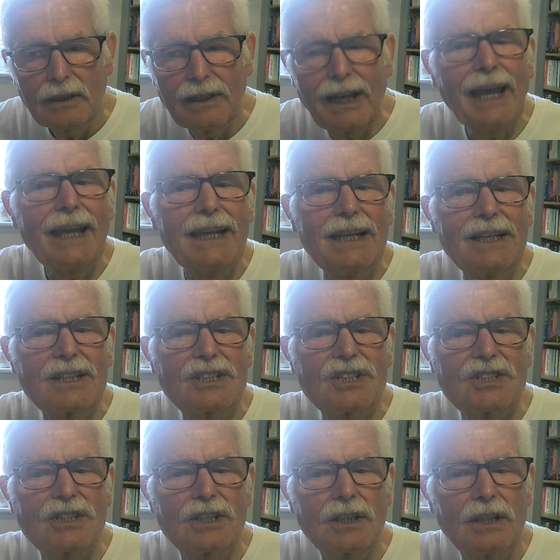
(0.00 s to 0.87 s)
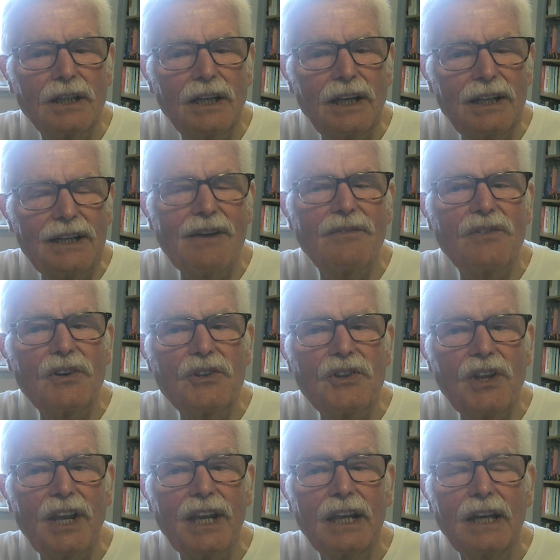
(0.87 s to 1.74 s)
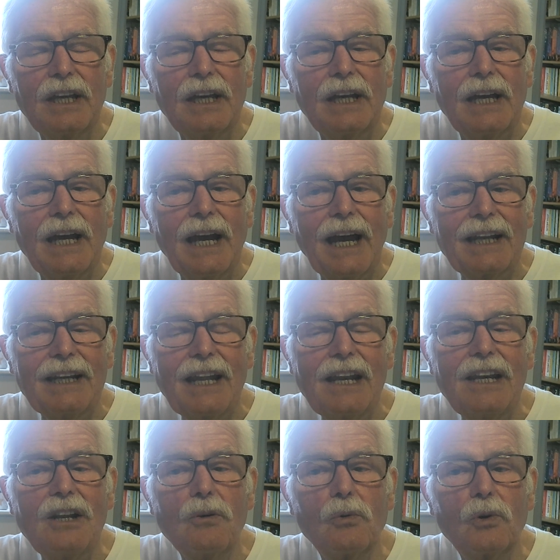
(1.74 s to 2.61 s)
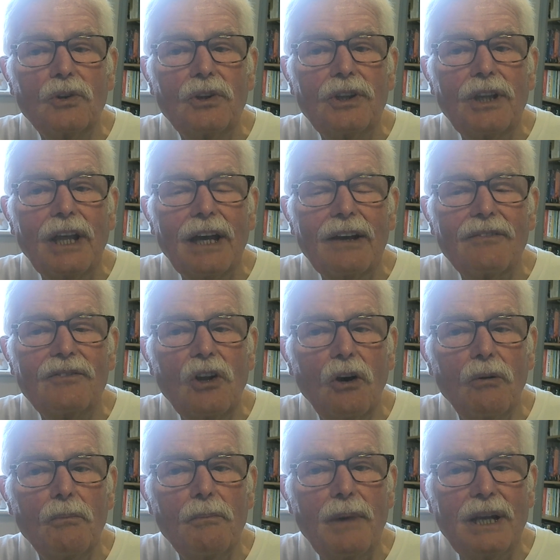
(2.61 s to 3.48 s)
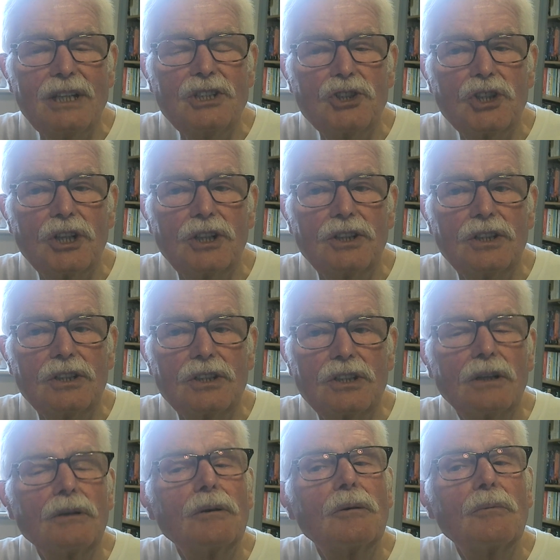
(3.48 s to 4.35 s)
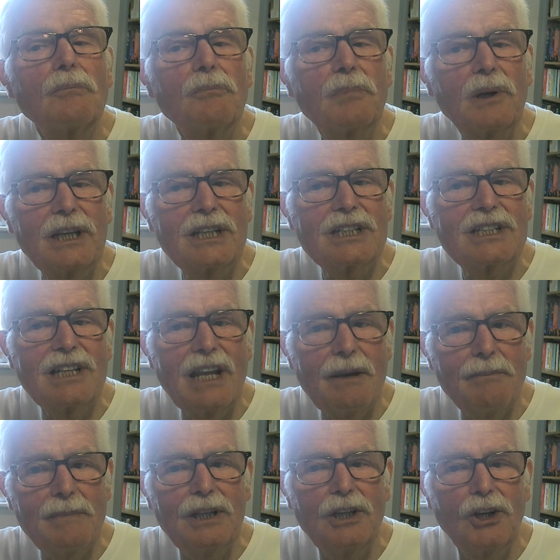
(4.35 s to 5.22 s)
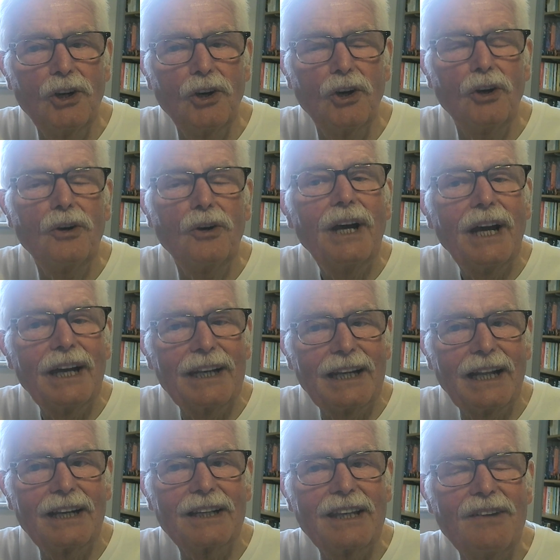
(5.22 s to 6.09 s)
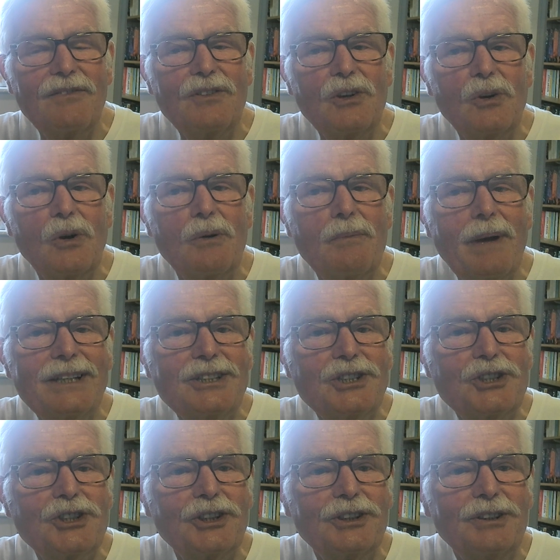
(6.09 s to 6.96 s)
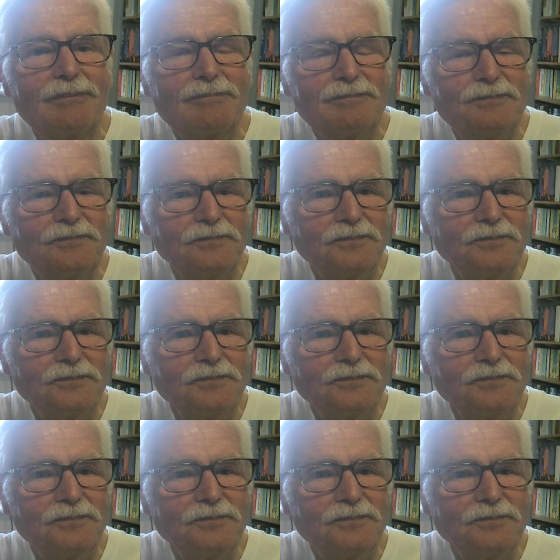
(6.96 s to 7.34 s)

likes and everything. And anyone that I've not mentioned, please let me know and I'll give you a mention.